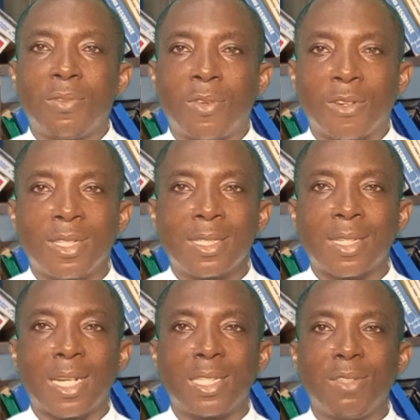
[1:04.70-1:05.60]
For
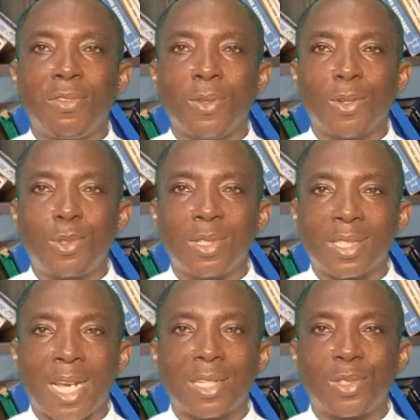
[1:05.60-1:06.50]
instance, if you want to
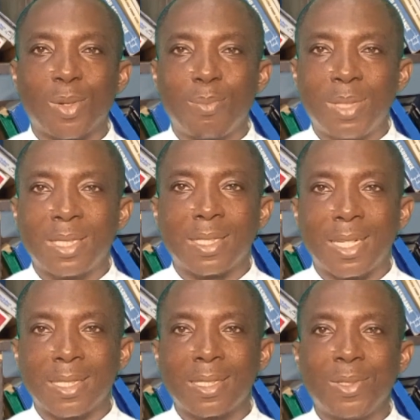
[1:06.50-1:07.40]
start your
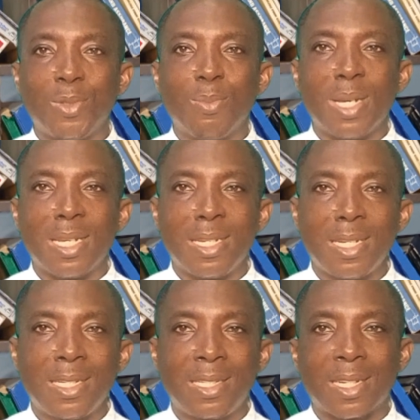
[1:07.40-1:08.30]
business, you may
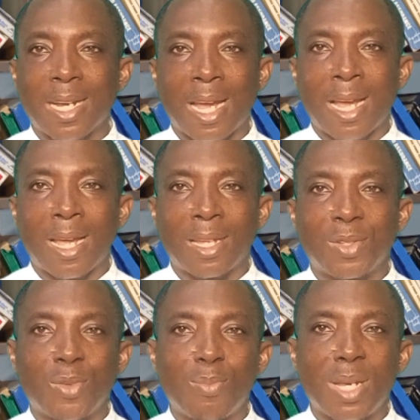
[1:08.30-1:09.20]
need
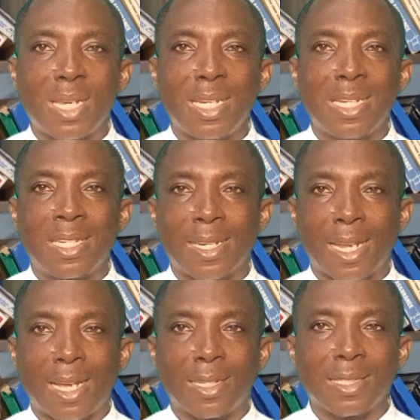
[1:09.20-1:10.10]
car, you may need
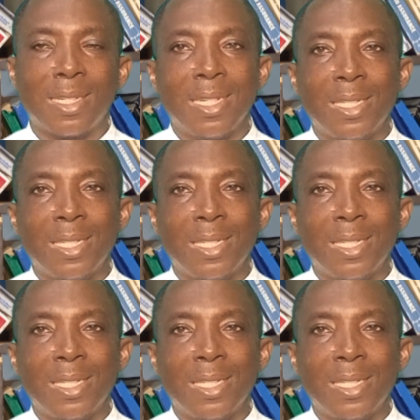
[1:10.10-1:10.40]
land,